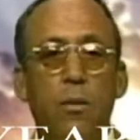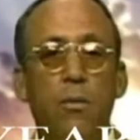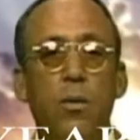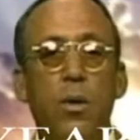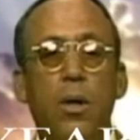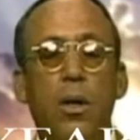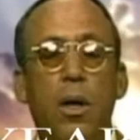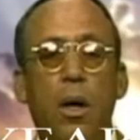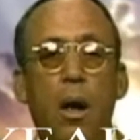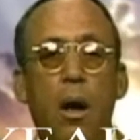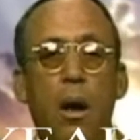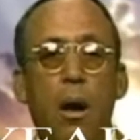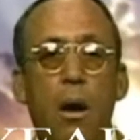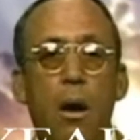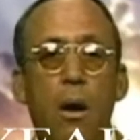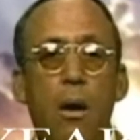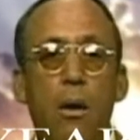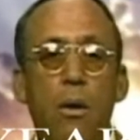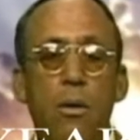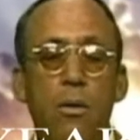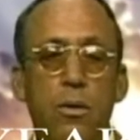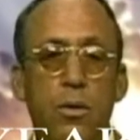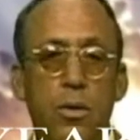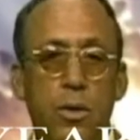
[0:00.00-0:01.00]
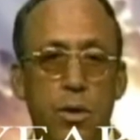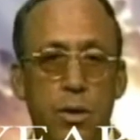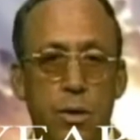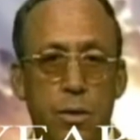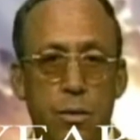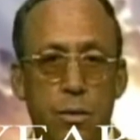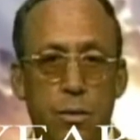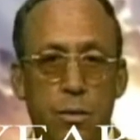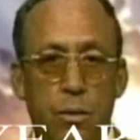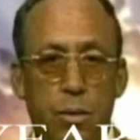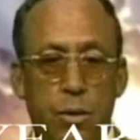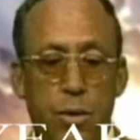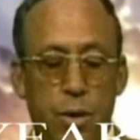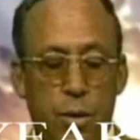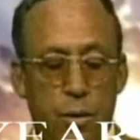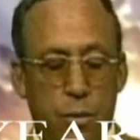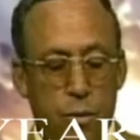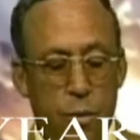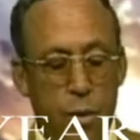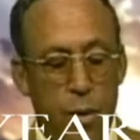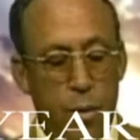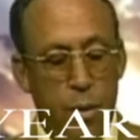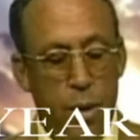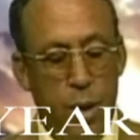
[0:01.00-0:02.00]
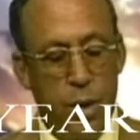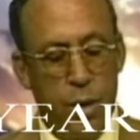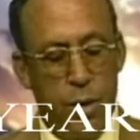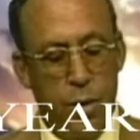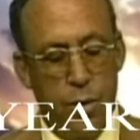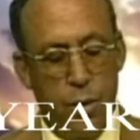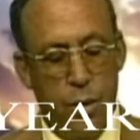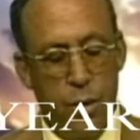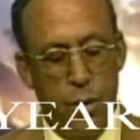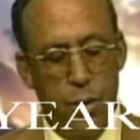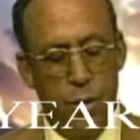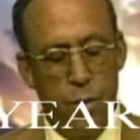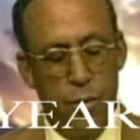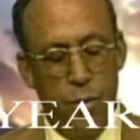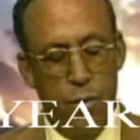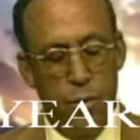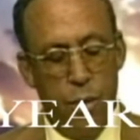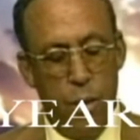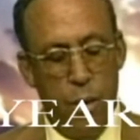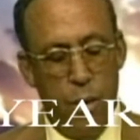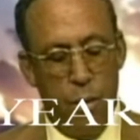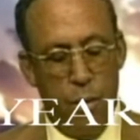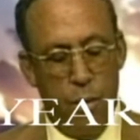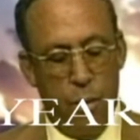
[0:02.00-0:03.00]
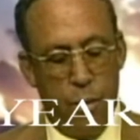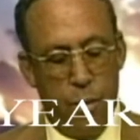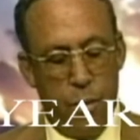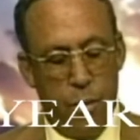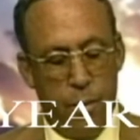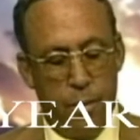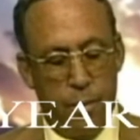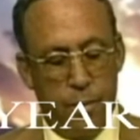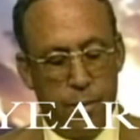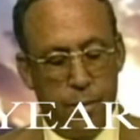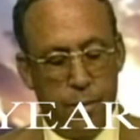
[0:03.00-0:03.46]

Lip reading: he will cause you to grow into a new growth.